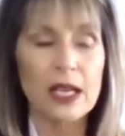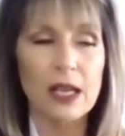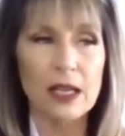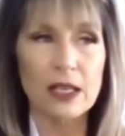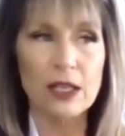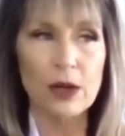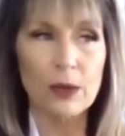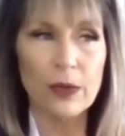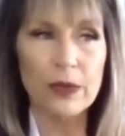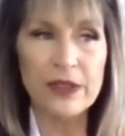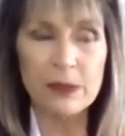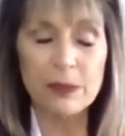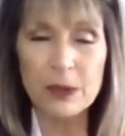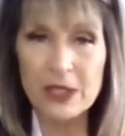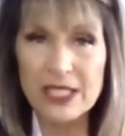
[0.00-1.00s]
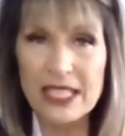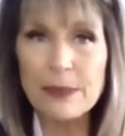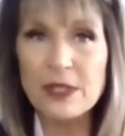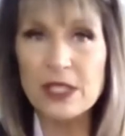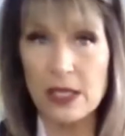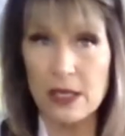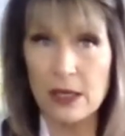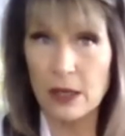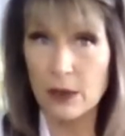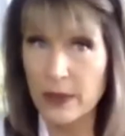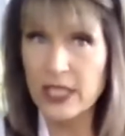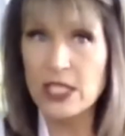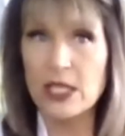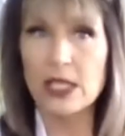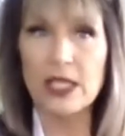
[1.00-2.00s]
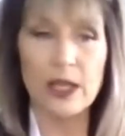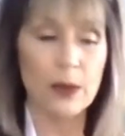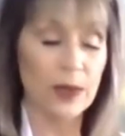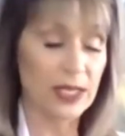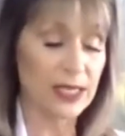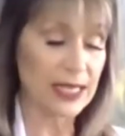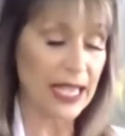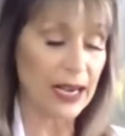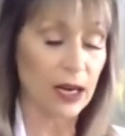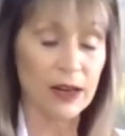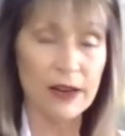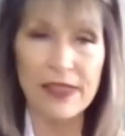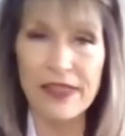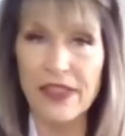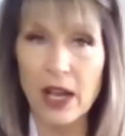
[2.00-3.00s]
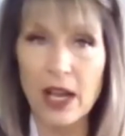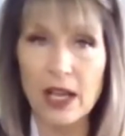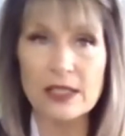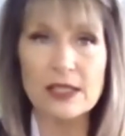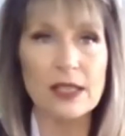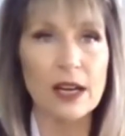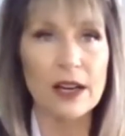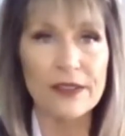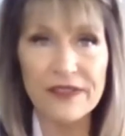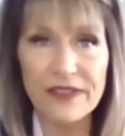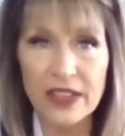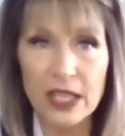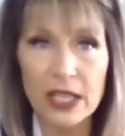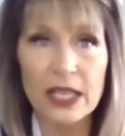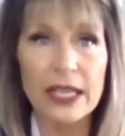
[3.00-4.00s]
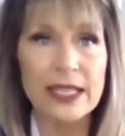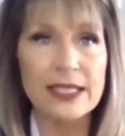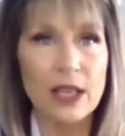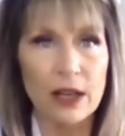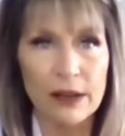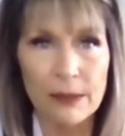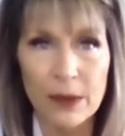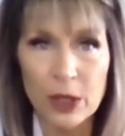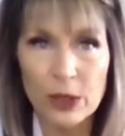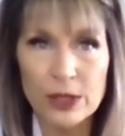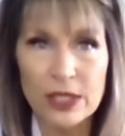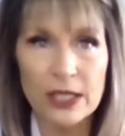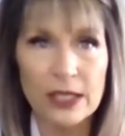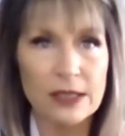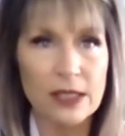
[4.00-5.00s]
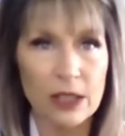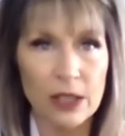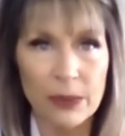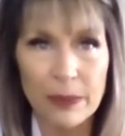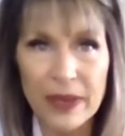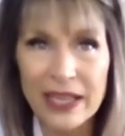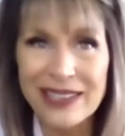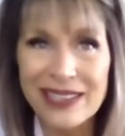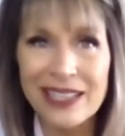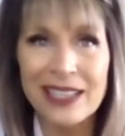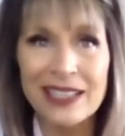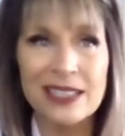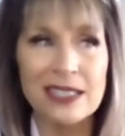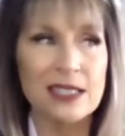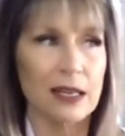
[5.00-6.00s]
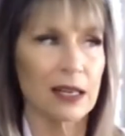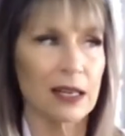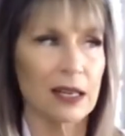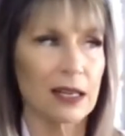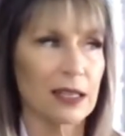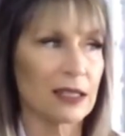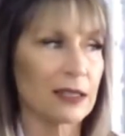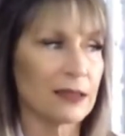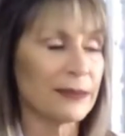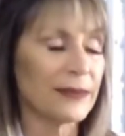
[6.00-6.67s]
you know, the perception originally was that our thoughts, our feelings, our emotions, our opinions, our